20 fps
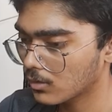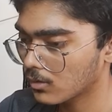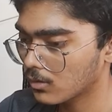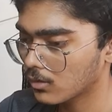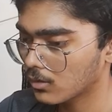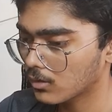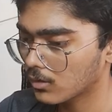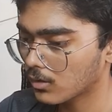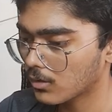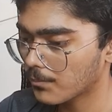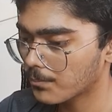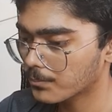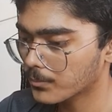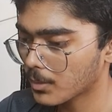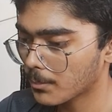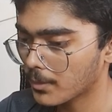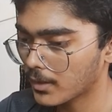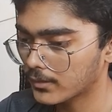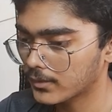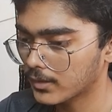Yeah,
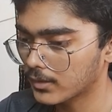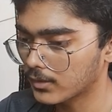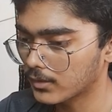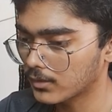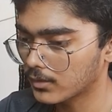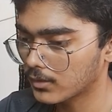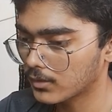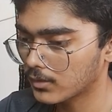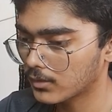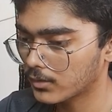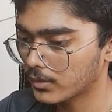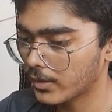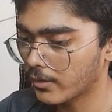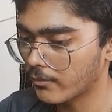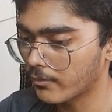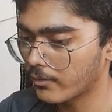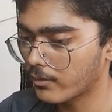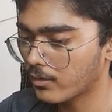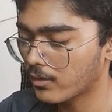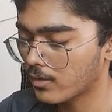makes sense. Save.
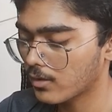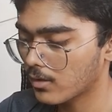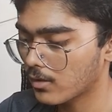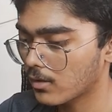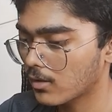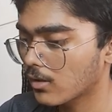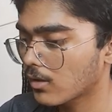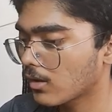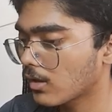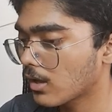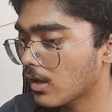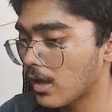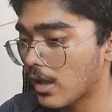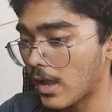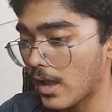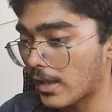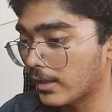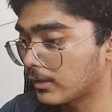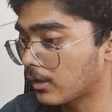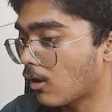
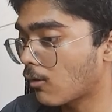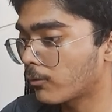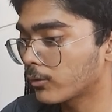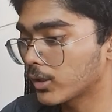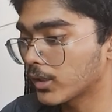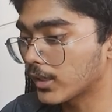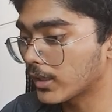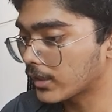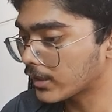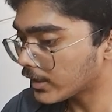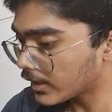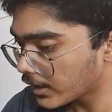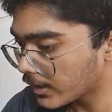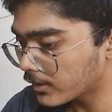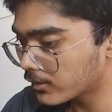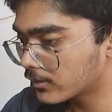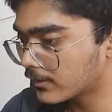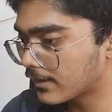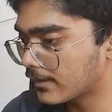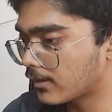And now for the
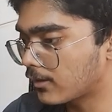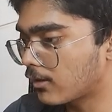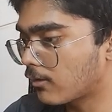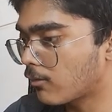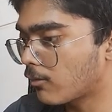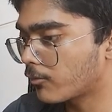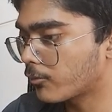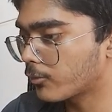grace and the love of